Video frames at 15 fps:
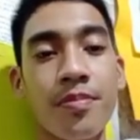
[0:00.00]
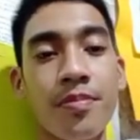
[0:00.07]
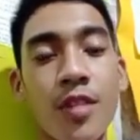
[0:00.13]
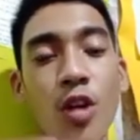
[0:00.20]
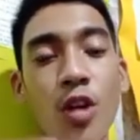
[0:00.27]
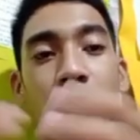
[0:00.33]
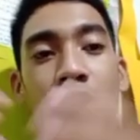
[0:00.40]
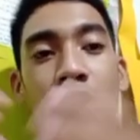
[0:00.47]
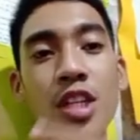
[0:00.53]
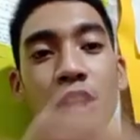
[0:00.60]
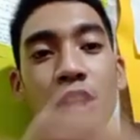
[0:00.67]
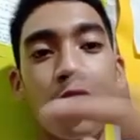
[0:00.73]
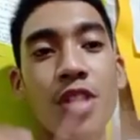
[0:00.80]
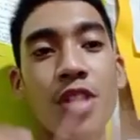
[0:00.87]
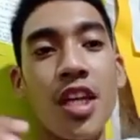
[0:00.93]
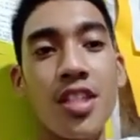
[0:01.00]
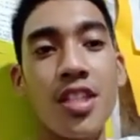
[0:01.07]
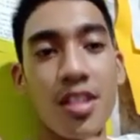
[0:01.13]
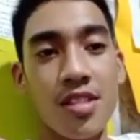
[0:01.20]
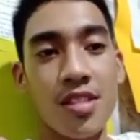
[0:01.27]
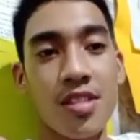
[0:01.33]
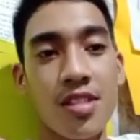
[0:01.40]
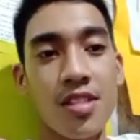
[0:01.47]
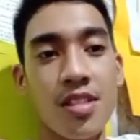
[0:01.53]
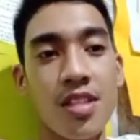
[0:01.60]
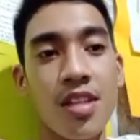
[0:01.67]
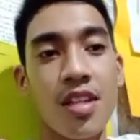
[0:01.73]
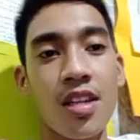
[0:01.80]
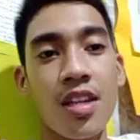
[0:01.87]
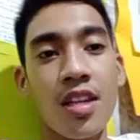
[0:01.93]
Commercial usages.
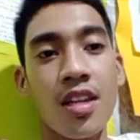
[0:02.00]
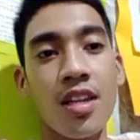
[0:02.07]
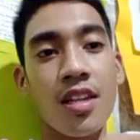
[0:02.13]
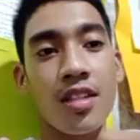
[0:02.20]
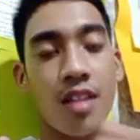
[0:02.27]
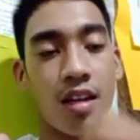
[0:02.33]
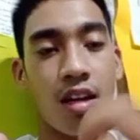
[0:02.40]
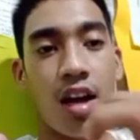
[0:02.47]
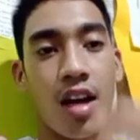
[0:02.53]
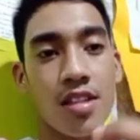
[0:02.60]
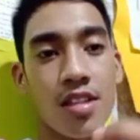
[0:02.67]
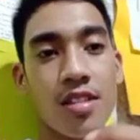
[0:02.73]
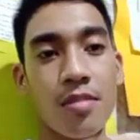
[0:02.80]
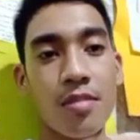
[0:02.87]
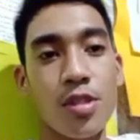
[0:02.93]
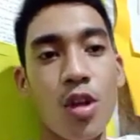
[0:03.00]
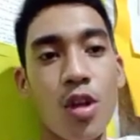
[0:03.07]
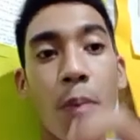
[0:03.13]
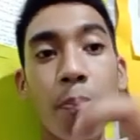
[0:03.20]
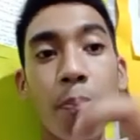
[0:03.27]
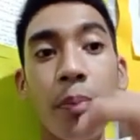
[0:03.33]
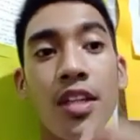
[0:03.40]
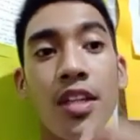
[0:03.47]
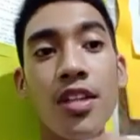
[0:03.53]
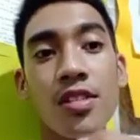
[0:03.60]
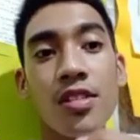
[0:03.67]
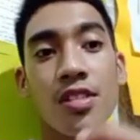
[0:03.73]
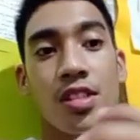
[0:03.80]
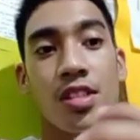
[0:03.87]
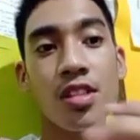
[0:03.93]
The customs,
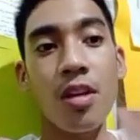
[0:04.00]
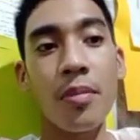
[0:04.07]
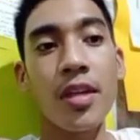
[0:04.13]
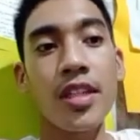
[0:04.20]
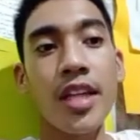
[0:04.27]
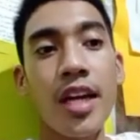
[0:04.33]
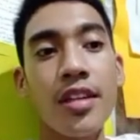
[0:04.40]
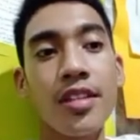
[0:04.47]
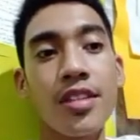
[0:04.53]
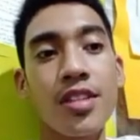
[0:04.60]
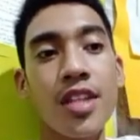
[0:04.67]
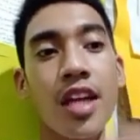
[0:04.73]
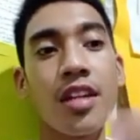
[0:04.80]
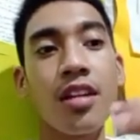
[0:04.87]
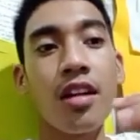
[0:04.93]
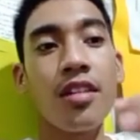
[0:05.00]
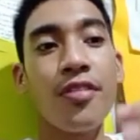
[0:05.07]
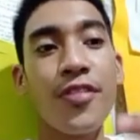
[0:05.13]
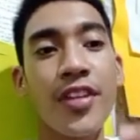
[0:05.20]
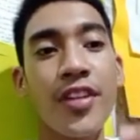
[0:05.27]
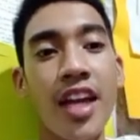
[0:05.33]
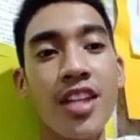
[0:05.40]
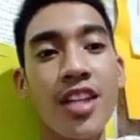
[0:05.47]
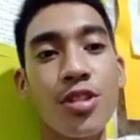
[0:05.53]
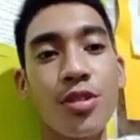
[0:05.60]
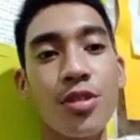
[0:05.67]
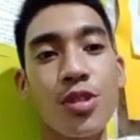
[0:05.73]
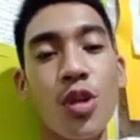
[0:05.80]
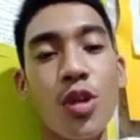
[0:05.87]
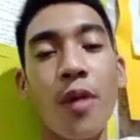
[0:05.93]
opinions, commentaries, and
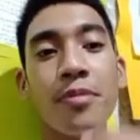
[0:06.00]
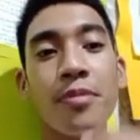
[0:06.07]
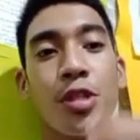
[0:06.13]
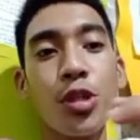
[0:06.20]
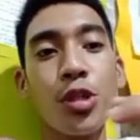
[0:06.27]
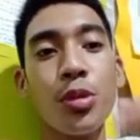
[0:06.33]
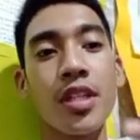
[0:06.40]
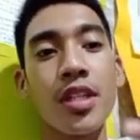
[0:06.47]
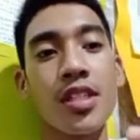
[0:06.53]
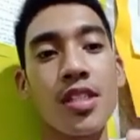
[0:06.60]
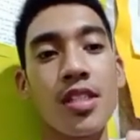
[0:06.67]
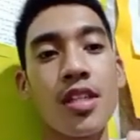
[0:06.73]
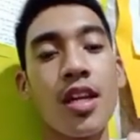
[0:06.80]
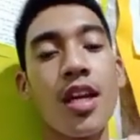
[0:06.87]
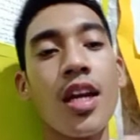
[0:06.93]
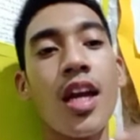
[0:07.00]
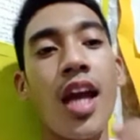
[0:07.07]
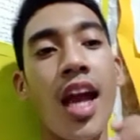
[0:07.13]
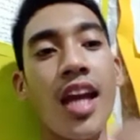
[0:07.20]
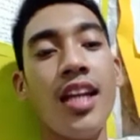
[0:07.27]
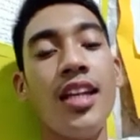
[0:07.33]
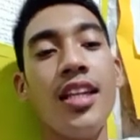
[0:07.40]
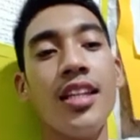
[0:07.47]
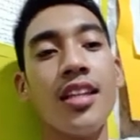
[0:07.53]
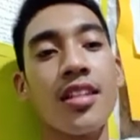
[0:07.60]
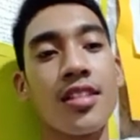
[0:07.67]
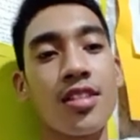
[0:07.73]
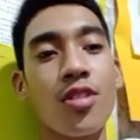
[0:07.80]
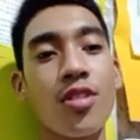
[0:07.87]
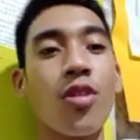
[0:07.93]
codifications of jurists and legal
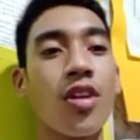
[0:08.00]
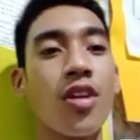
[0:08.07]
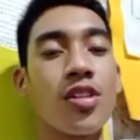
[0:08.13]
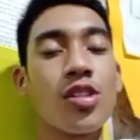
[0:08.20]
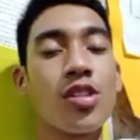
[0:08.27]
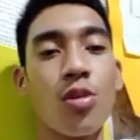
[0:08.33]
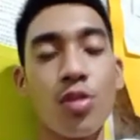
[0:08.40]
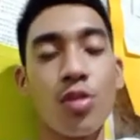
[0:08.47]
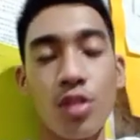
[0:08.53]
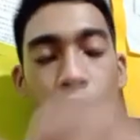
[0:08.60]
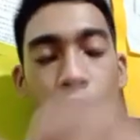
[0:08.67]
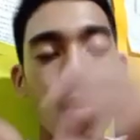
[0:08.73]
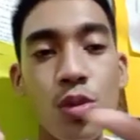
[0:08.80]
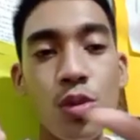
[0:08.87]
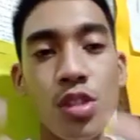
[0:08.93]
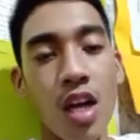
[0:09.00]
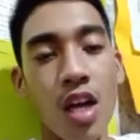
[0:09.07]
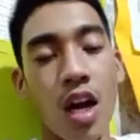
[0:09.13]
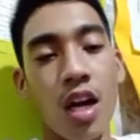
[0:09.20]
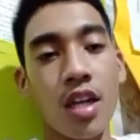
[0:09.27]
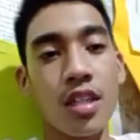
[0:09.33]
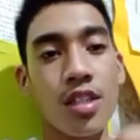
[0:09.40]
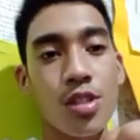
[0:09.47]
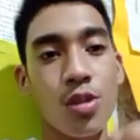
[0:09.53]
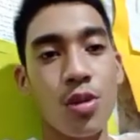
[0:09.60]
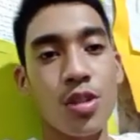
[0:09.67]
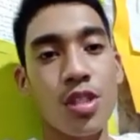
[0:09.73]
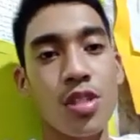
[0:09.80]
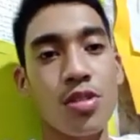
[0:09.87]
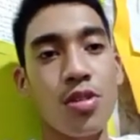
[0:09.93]
scholars. So those are the
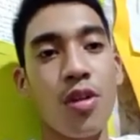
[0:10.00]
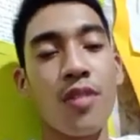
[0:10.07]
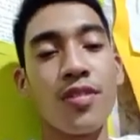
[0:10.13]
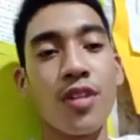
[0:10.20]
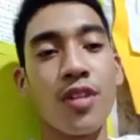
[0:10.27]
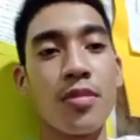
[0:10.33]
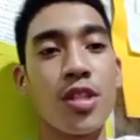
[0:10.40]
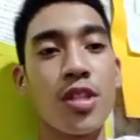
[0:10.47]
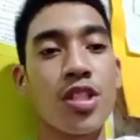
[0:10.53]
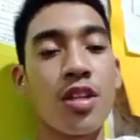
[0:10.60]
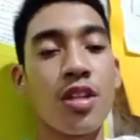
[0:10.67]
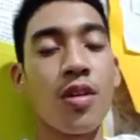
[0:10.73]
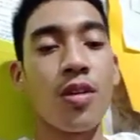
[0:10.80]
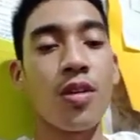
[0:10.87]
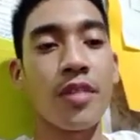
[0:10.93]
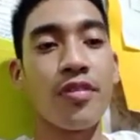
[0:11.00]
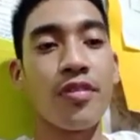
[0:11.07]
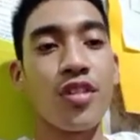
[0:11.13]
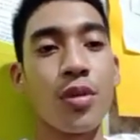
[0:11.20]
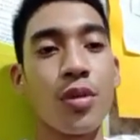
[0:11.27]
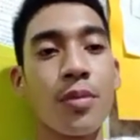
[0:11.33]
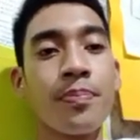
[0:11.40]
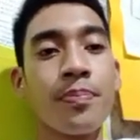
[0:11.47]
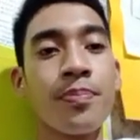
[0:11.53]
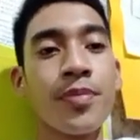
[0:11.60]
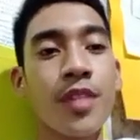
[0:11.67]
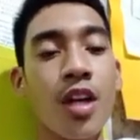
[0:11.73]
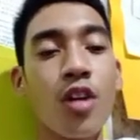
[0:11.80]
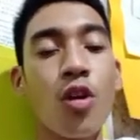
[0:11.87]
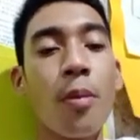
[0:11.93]
sources of commercial law.
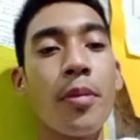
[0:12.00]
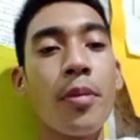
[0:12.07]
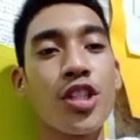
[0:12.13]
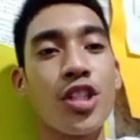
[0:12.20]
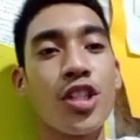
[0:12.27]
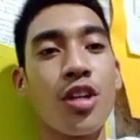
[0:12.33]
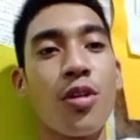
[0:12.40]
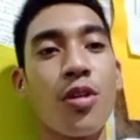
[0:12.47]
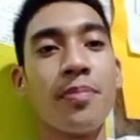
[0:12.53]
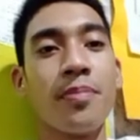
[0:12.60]
Commercial law.